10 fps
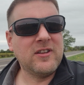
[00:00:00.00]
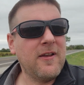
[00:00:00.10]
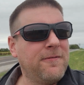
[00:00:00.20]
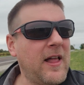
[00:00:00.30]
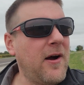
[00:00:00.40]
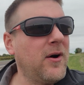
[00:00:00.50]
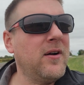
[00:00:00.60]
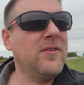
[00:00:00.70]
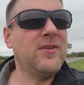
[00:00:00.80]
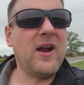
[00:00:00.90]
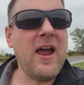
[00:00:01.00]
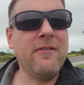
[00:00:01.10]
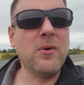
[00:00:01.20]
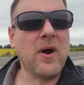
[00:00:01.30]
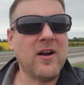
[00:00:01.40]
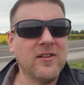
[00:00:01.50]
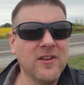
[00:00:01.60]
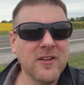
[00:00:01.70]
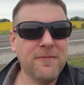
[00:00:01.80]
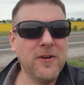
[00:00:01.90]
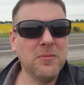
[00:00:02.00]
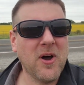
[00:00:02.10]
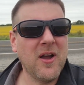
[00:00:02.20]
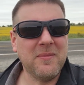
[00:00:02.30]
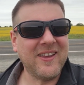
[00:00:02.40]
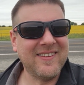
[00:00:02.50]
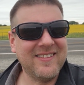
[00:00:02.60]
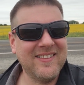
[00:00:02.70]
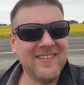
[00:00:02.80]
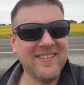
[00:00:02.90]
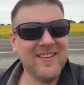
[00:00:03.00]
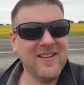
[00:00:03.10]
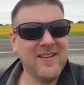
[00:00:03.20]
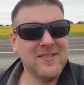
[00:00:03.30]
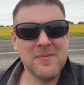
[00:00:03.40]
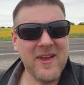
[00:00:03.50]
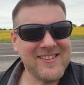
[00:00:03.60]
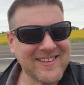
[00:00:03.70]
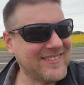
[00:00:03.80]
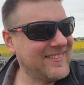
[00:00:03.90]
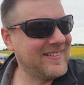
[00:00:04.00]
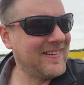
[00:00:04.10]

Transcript: state flower. They're everywhere. Look at the field behind me. It's amazing.